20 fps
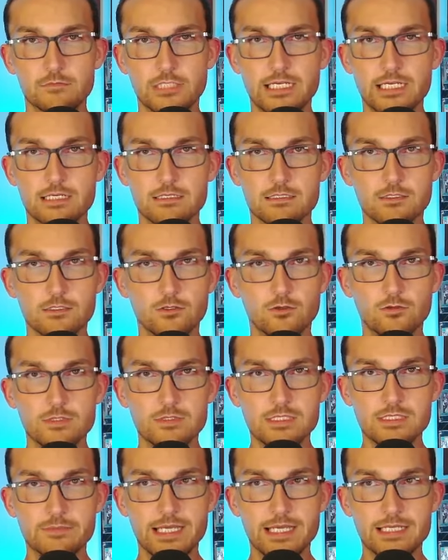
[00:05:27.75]
But yeah, Sol
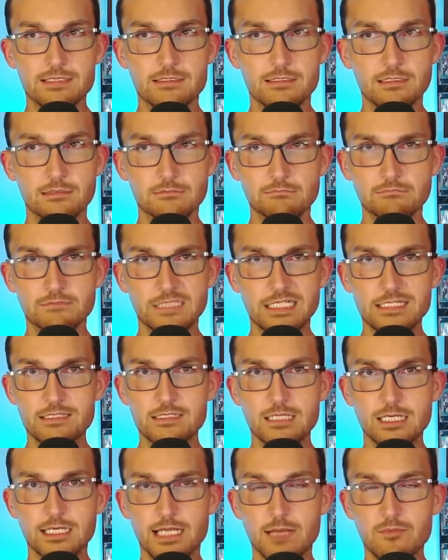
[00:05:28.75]
was the best, and he's
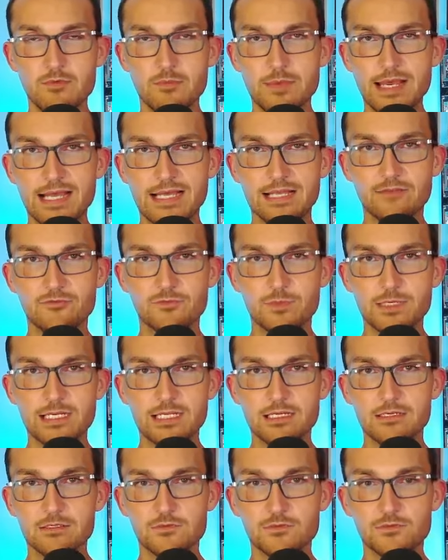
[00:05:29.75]
not coming back. Everybody
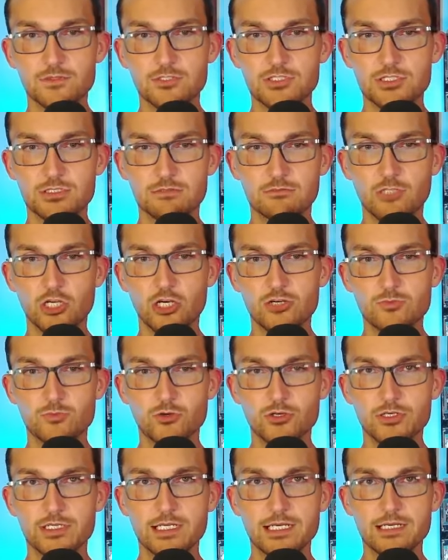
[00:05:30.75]
else was just
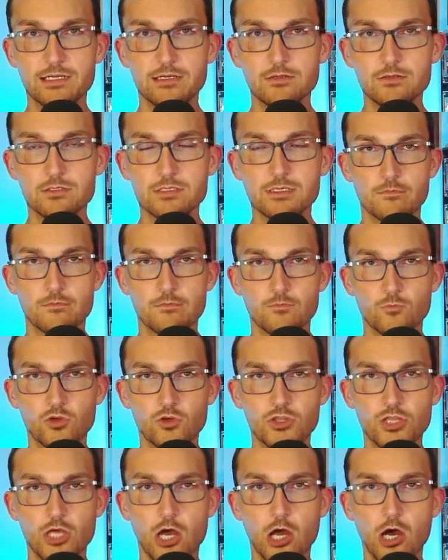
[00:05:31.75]
cardboard cutouts
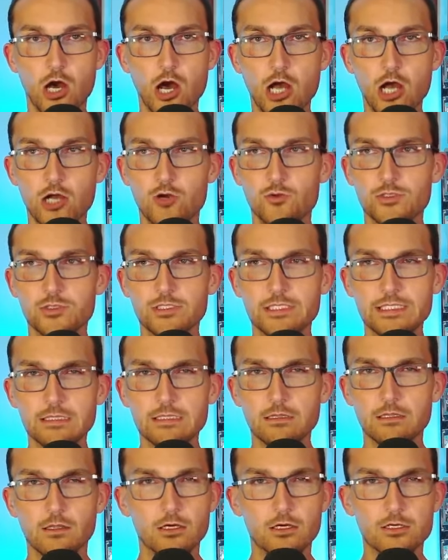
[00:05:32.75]
with awkwardly
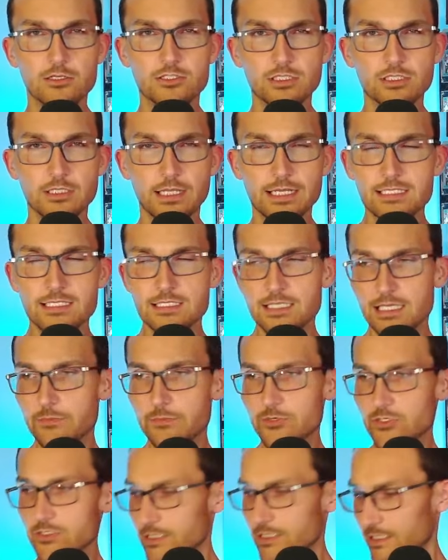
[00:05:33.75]
large
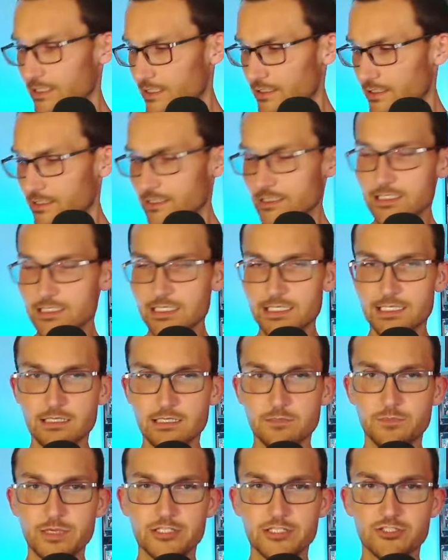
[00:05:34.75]
lightsabers. Like, you can see it in
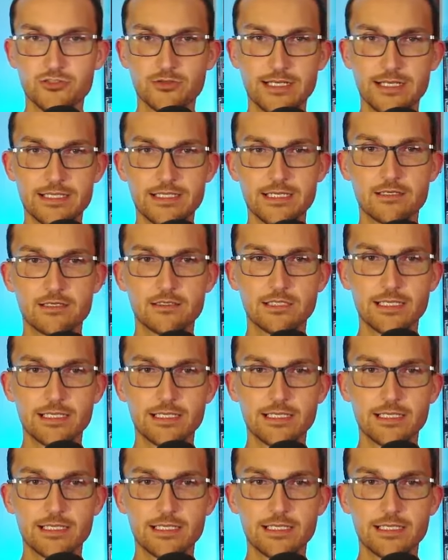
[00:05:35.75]
the picture right there.